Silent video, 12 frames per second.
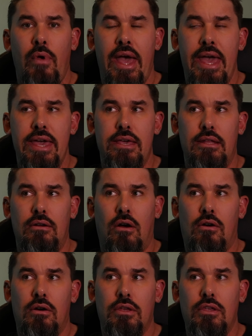and
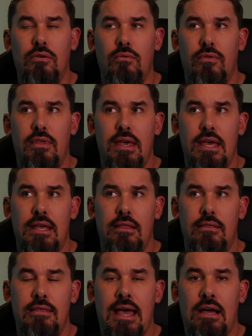argue
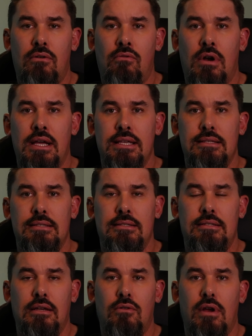that
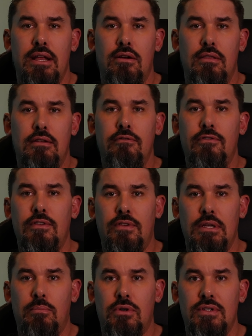rises to greater than
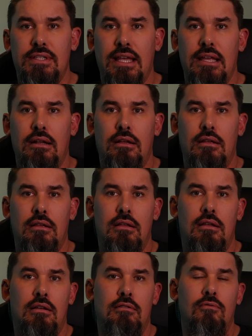50%
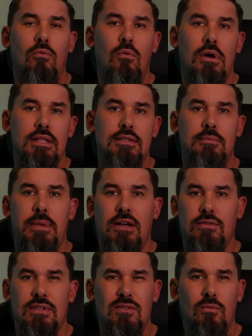of one
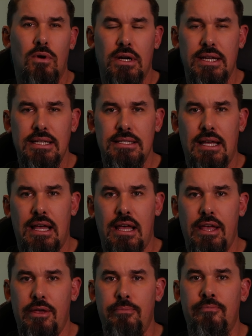spouse's working
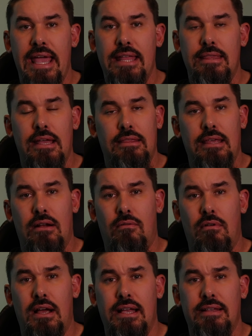time, and
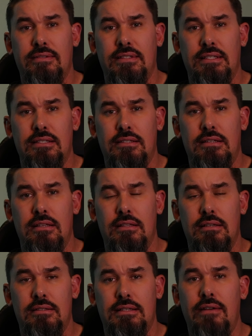that rises to
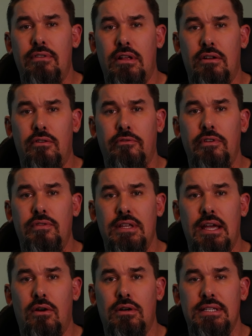the
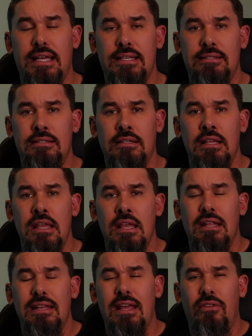750 hour test.
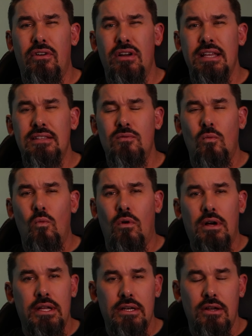Now, there is
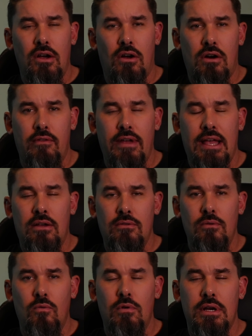one carve
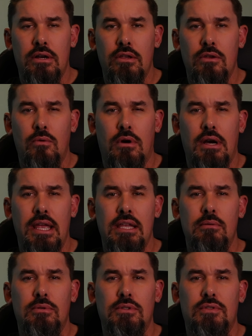out where you are
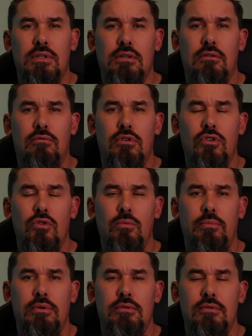able to
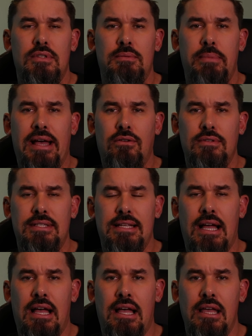group spouse
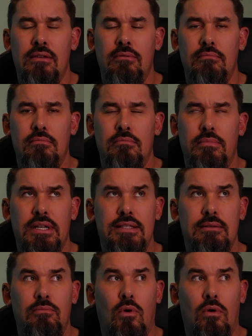time, but
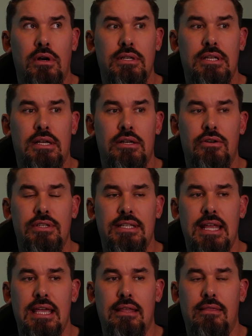it's important to
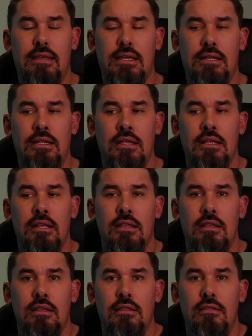understand that
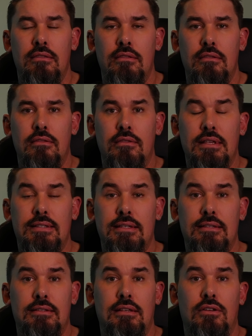this
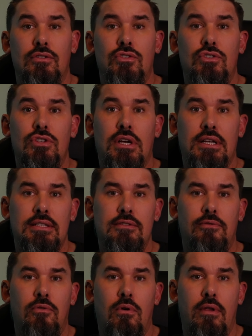is
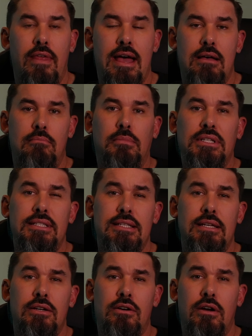just for that
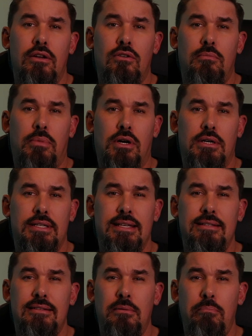material
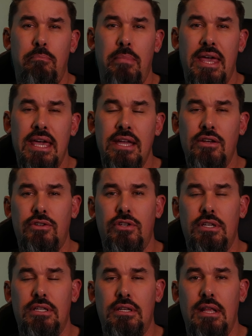
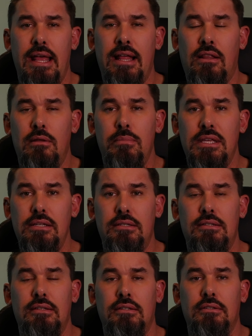participation
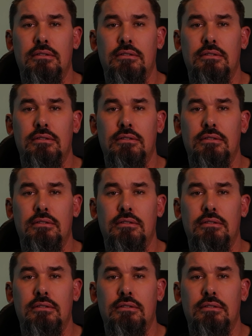element.